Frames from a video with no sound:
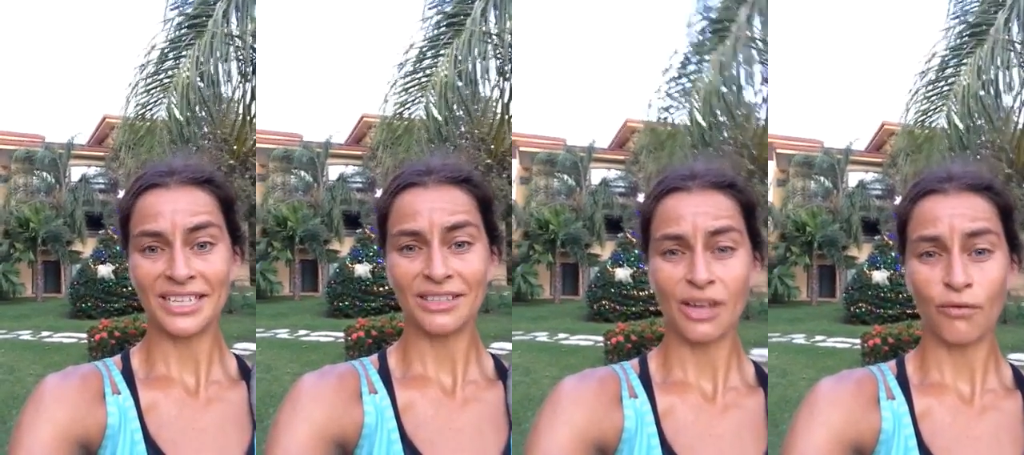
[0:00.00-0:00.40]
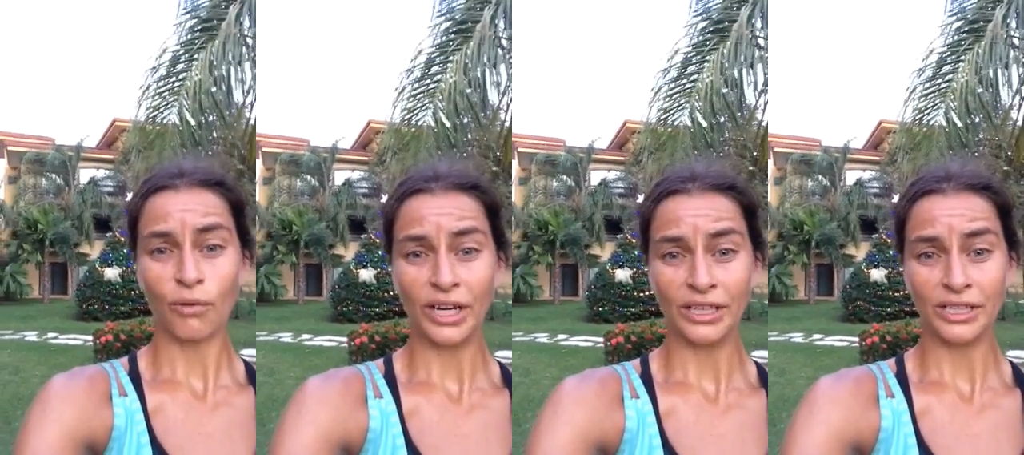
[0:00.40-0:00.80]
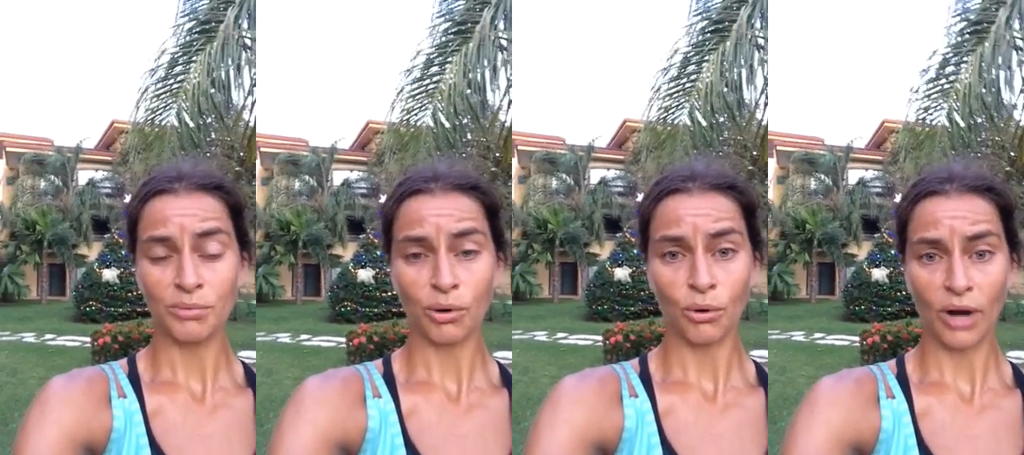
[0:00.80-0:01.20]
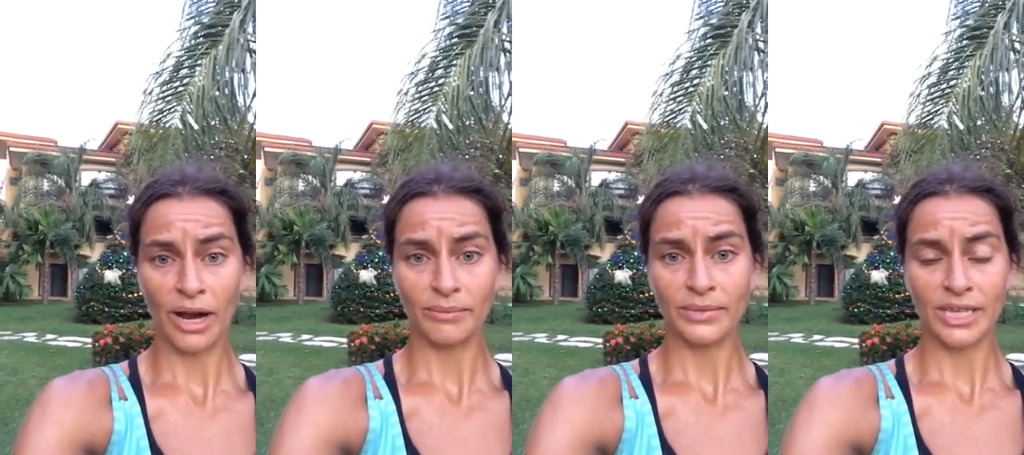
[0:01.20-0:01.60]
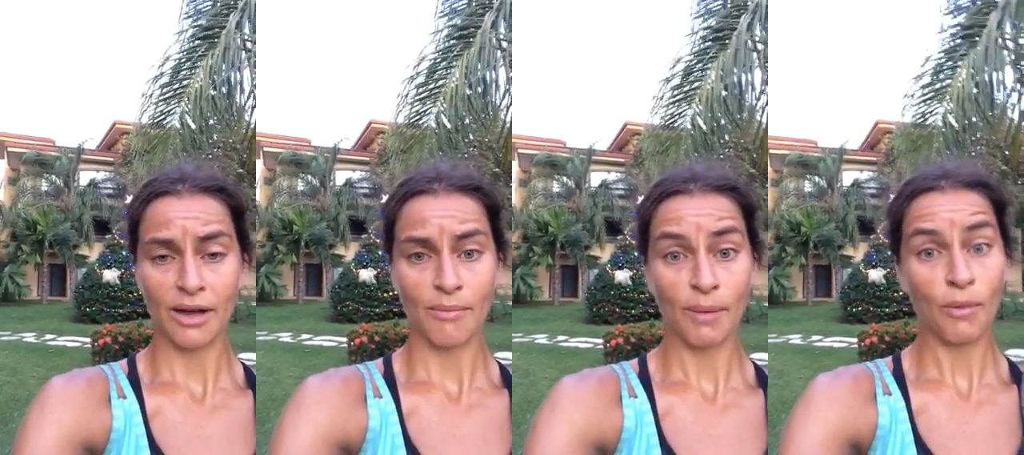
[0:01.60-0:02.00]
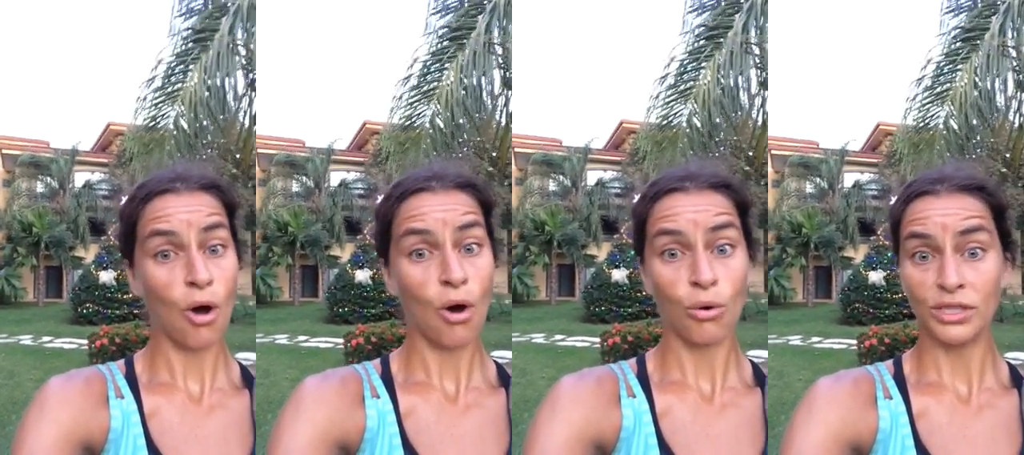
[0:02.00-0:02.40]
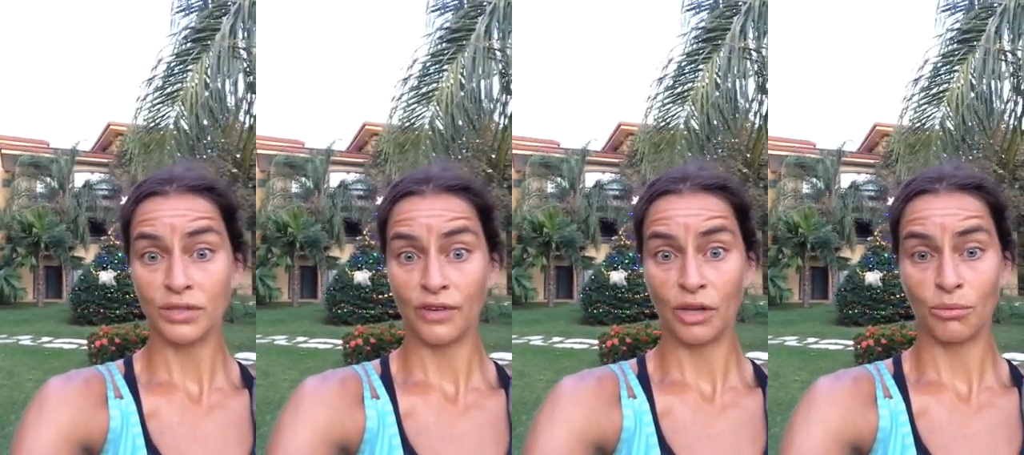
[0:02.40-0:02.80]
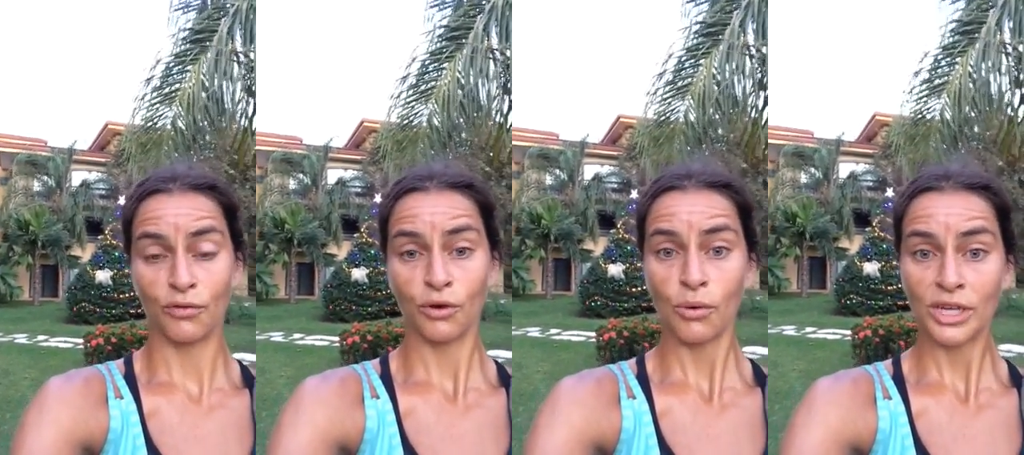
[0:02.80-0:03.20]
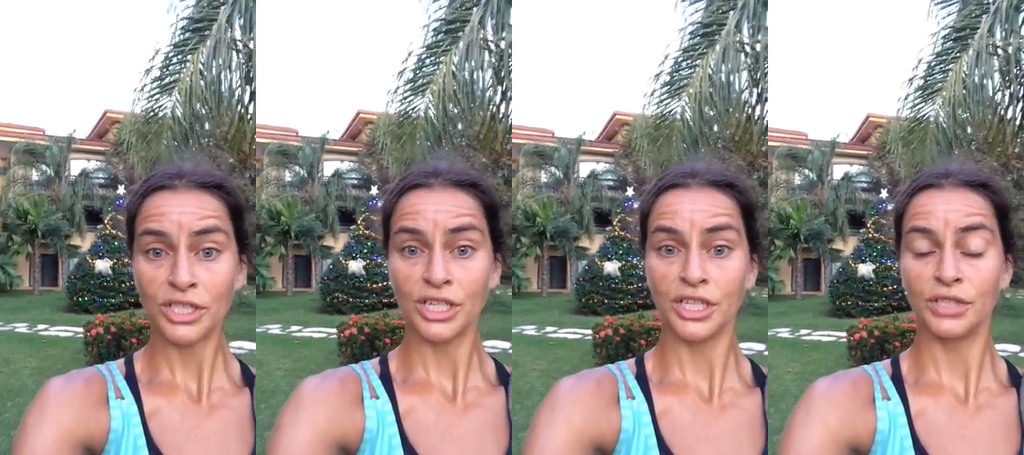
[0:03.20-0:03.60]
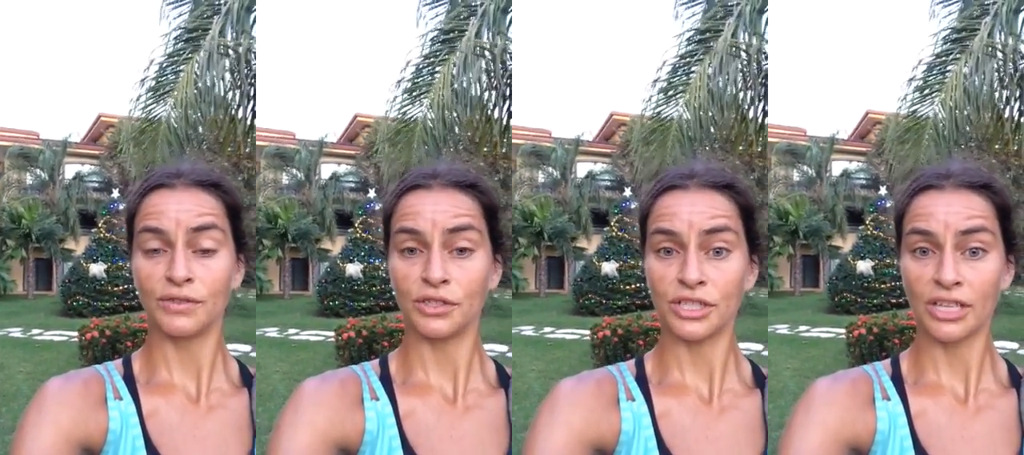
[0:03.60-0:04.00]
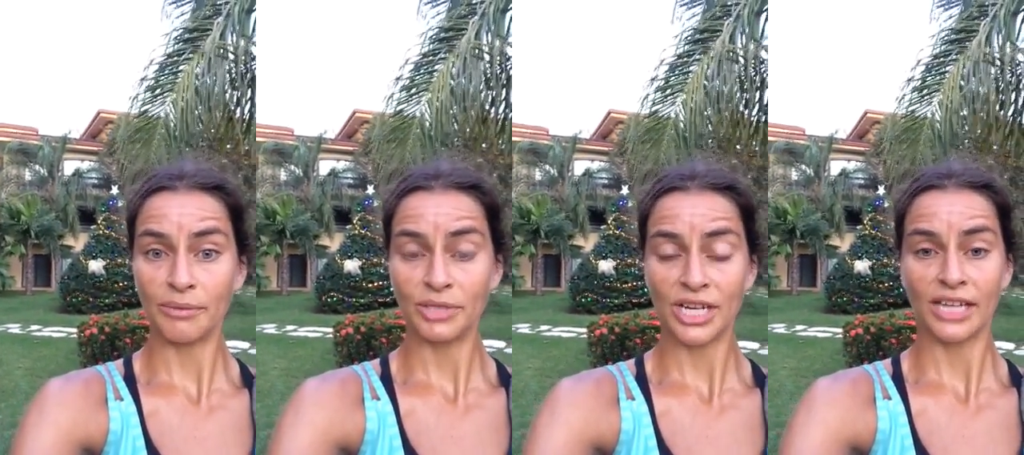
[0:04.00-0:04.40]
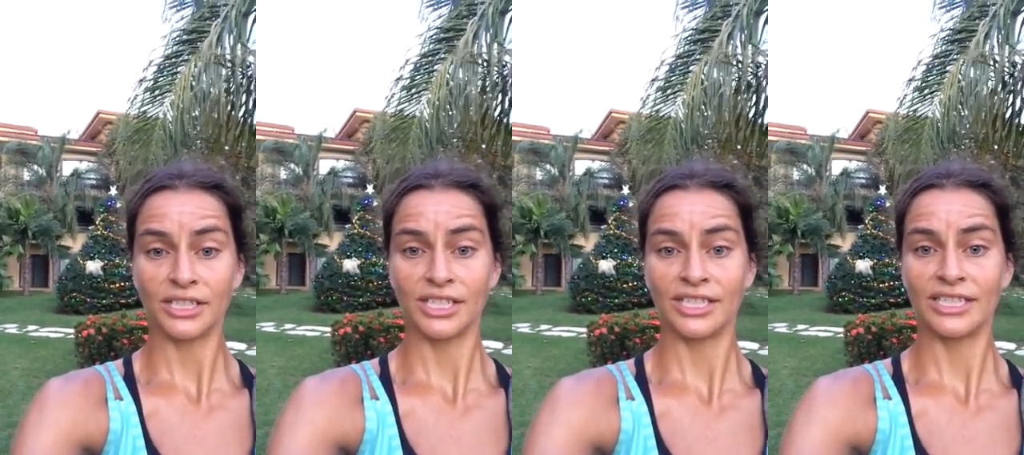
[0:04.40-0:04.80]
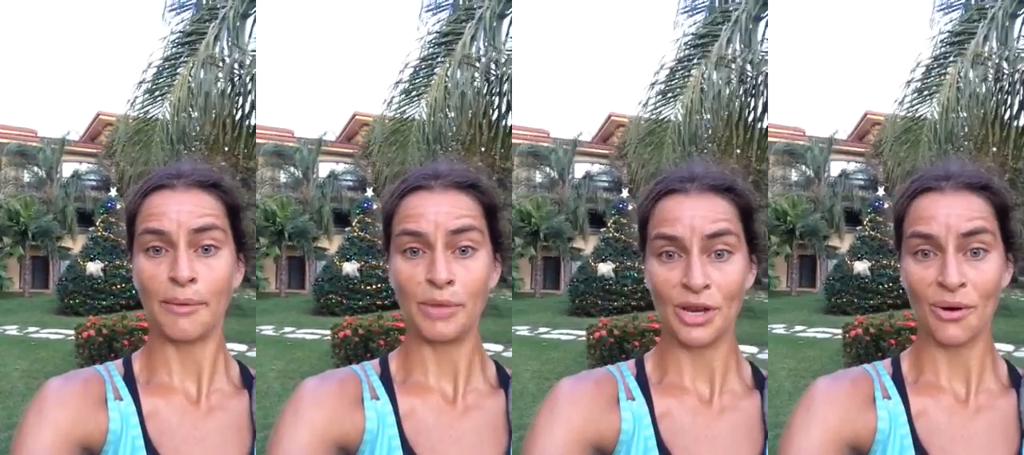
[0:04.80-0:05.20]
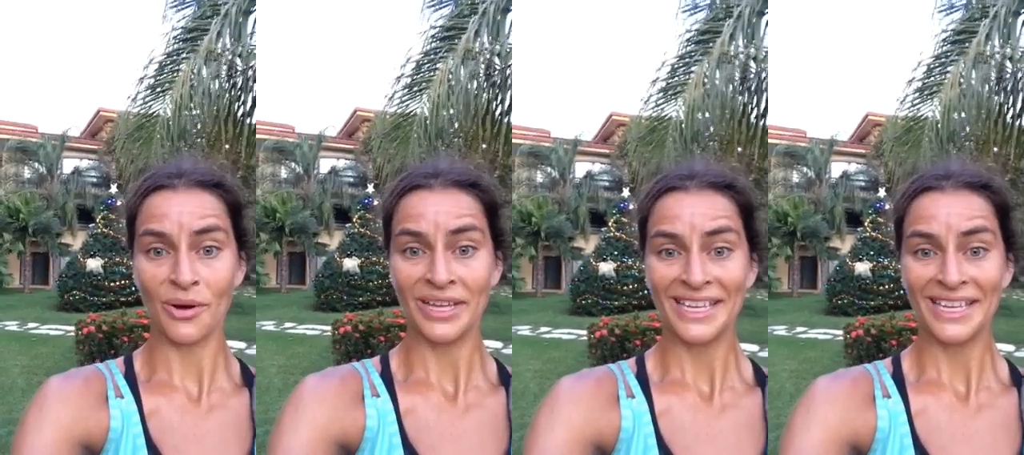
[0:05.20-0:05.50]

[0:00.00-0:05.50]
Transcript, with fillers: I love running these programs. Um, I'm always available for questions, for Skype chats. Just let me know.